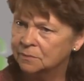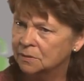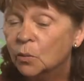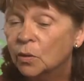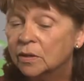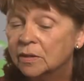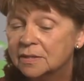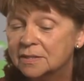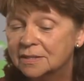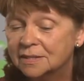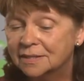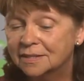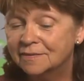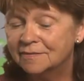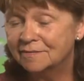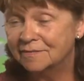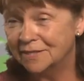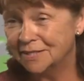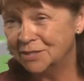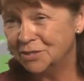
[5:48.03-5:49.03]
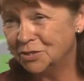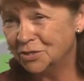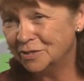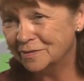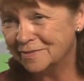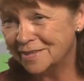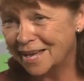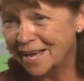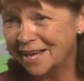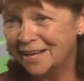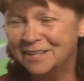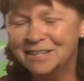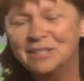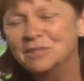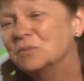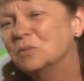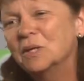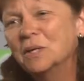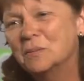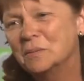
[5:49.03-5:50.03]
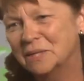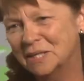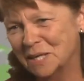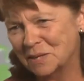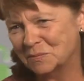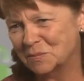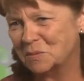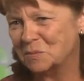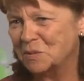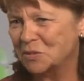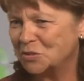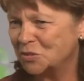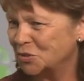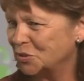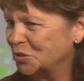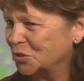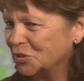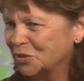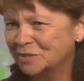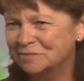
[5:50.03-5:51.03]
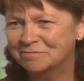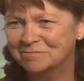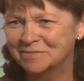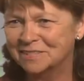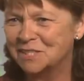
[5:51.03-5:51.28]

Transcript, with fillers: Well, as a convener of that, when I became commissioner,